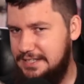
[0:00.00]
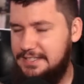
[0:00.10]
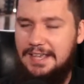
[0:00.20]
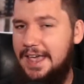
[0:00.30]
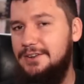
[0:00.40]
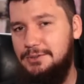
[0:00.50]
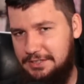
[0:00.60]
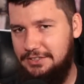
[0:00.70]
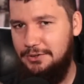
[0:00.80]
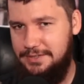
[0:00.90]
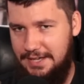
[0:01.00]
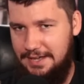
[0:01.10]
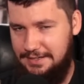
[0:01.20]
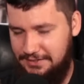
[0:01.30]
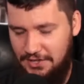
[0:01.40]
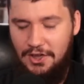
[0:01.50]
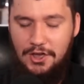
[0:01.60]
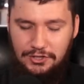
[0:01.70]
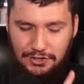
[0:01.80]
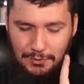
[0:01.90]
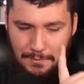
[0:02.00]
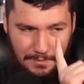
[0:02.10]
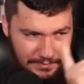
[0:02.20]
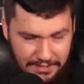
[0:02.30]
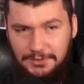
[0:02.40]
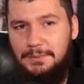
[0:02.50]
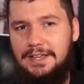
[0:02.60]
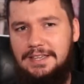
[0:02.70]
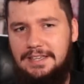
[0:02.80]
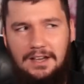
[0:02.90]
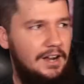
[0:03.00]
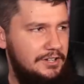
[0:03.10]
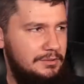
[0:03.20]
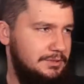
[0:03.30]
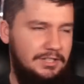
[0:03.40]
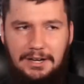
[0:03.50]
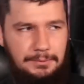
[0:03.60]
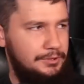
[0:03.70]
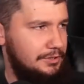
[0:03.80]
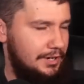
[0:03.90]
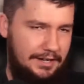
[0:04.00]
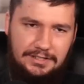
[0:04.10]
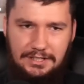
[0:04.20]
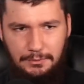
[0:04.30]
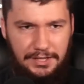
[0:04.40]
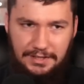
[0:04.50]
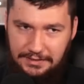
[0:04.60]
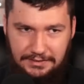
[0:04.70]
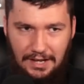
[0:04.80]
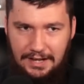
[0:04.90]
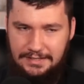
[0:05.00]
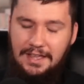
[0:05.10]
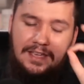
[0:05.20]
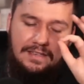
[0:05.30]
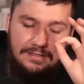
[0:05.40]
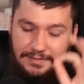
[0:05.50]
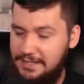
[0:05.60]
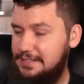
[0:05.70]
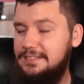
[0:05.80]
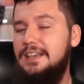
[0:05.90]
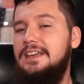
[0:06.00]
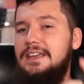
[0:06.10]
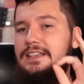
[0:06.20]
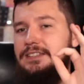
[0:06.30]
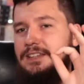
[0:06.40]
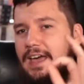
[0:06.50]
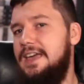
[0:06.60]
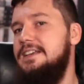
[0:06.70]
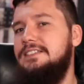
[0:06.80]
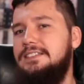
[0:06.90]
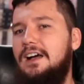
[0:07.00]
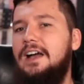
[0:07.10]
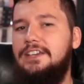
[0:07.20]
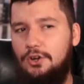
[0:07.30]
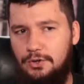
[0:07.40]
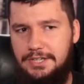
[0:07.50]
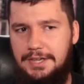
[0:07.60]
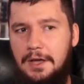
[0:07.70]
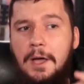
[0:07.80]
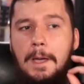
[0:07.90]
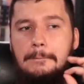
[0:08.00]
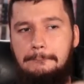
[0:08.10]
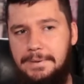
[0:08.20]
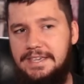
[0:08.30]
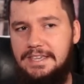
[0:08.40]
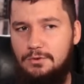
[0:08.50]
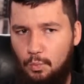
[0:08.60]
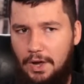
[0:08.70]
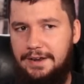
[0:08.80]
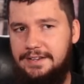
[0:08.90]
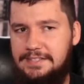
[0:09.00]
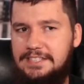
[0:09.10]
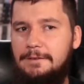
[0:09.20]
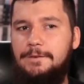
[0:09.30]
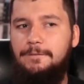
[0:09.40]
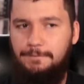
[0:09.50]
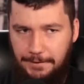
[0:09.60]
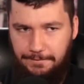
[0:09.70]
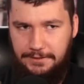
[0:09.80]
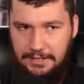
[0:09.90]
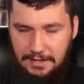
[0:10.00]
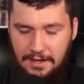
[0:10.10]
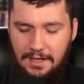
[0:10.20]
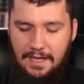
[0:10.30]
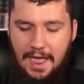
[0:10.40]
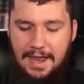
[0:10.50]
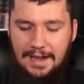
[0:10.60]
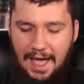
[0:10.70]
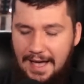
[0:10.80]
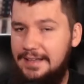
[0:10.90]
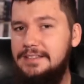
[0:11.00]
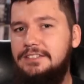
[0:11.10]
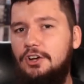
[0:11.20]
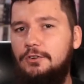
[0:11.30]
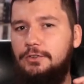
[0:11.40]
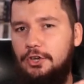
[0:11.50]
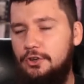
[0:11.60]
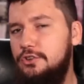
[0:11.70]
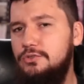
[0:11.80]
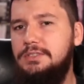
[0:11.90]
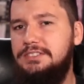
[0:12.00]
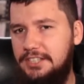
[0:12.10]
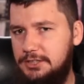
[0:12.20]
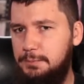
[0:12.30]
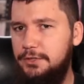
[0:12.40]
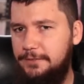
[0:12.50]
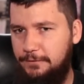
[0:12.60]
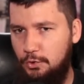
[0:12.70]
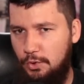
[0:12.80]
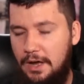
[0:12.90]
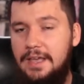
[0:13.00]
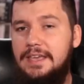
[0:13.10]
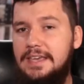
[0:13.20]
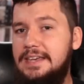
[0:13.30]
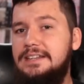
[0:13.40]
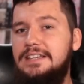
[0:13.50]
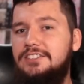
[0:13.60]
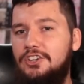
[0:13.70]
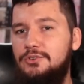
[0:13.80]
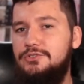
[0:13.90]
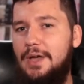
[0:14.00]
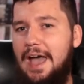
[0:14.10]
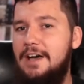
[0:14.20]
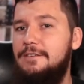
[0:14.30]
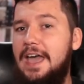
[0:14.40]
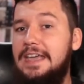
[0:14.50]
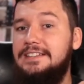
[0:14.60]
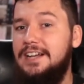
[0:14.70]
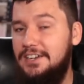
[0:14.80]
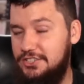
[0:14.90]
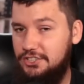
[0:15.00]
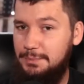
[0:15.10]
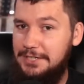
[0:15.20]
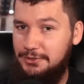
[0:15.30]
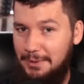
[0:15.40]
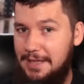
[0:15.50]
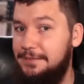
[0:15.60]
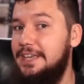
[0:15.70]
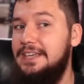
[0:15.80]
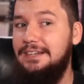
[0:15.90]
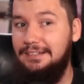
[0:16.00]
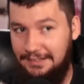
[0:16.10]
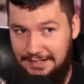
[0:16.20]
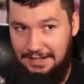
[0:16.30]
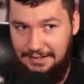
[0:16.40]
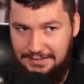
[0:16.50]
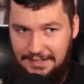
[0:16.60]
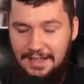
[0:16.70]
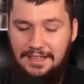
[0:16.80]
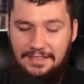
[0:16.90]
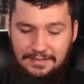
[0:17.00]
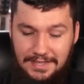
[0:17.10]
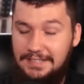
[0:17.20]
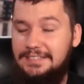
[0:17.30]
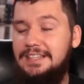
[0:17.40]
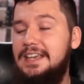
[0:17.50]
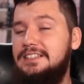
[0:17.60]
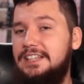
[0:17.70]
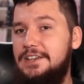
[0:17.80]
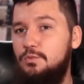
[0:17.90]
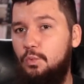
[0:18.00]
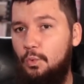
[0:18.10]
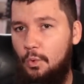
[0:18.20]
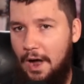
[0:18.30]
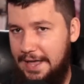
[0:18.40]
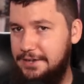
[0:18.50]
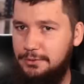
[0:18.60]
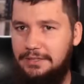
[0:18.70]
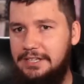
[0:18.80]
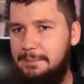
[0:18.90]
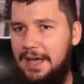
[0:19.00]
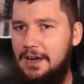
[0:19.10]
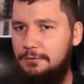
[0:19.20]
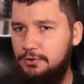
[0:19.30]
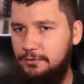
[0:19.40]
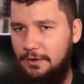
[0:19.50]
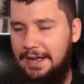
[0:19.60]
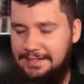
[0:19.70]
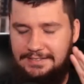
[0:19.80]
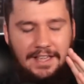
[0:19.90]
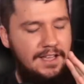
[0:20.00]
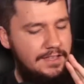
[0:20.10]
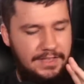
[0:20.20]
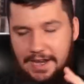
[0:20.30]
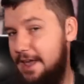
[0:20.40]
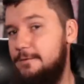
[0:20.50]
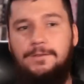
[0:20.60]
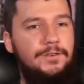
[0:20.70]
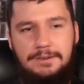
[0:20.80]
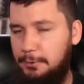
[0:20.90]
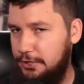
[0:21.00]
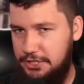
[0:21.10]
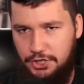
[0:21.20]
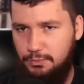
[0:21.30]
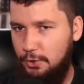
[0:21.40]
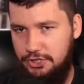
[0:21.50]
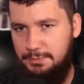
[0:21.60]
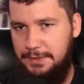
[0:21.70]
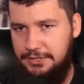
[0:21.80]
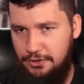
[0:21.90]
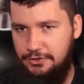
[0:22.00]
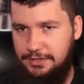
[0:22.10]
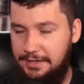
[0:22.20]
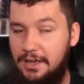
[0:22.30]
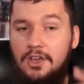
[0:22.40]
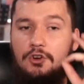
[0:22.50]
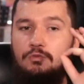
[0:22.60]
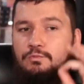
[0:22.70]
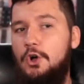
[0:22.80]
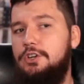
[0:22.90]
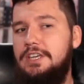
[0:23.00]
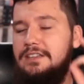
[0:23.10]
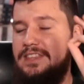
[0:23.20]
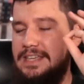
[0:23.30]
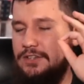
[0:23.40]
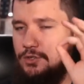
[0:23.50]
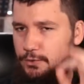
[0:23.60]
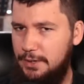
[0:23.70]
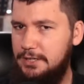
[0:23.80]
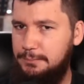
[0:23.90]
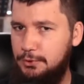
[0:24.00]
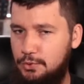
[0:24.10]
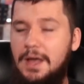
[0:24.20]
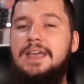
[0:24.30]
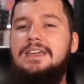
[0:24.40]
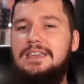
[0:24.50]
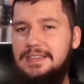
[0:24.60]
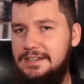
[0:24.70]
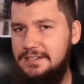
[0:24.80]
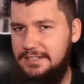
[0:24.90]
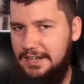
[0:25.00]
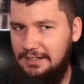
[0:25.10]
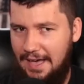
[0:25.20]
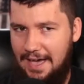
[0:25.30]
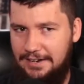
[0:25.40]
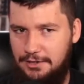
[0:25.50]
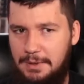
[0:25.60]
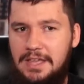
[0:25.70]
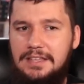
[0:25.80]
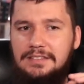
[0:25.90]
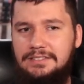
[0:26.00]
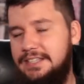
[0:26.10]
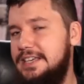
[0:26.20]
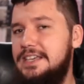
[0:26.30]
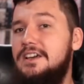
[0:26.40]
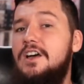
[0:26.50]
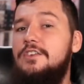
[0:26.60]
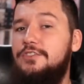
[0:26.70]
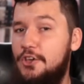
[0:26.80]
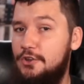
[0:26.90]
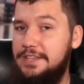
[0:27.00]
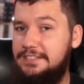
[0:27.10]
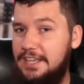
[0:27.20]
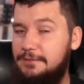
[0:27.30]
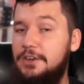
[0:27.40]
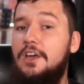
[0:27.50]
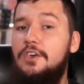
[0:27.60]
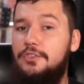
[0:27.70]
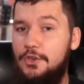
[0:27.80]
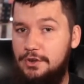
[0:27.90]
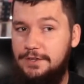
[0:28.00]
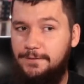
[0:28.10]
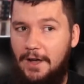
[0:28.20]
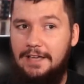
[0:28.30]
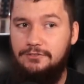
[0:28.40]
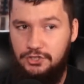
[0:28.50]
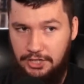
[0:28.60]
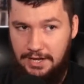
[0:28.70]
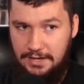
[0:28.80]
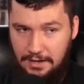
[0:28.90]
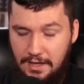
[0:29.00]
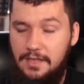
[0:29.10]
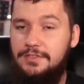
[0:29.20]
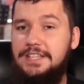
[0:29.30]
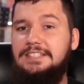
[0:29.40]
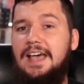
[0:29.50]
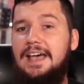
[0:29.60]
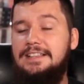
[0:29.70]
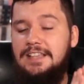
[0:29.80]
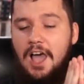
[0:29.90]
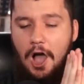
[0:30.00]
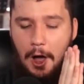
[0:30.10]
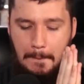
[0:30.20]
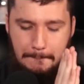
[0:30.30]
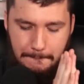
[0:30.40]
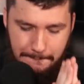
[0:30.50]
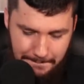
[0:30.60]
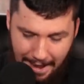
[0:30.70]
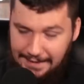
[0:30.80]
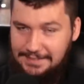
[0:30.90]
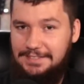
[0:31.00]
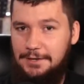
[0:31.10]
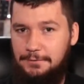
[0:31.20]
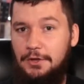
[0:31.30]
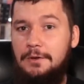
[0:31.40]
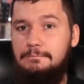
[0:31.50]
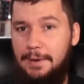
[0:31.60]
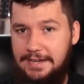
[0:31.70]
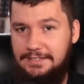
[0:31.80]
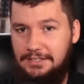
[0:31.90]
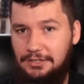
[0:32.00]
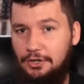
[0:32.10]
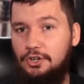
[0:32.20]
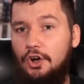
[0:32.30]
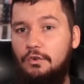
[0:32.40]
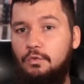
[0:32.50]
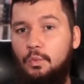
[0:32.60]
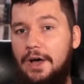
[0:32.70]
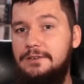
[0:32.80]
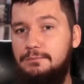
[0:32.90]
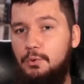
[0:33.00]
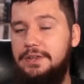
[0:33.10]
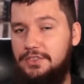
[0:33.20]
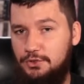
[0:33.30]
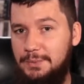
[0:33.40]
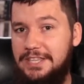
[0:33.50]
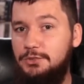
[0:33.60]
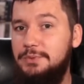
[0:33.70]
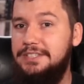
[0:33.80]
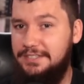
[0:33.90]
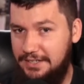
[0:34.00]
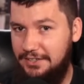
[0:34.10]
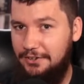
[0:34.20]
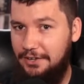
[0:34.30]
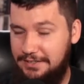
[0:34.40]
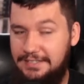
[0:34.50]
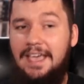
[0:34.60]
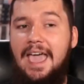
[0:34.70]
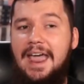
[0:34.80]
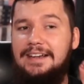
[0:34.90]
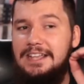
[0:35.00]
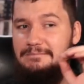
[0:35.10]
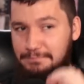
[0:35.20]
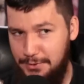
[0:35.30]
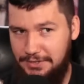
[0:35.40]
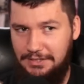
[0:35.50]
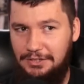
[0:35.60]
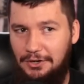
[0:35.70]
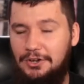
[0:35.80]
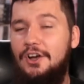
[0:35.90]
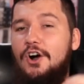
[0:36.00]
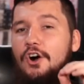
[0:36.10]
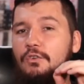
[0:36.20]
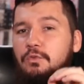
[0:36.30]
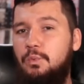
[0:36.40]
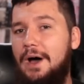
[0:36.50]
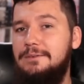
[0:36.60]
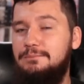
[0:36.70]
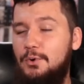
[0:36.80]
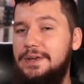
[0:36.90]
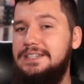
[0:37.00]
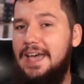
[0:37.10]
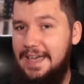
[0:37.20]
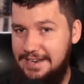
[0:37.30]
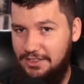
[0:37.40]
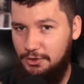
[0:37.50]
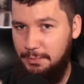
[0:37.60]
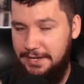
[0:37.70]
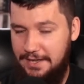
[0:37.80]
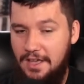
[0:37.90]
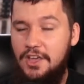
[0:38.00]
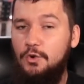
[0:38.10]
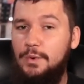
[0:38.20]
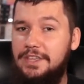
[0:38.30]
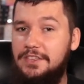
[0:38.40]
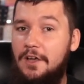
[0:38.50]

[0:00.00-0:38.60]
10 or so years. So this right here, I don't know what side I put it on actually, one of these sides, this is an Acer Iconia B1750. And as of kernel 6.4, it is going to have a touchscreen driver in Linux. This is a wildly powerful device that everybody should want to be using, rocking the incredible Intel Atom Z 3735G. This has a massive base clock of 1.33 gigahertz and a boost clock of 1.83 with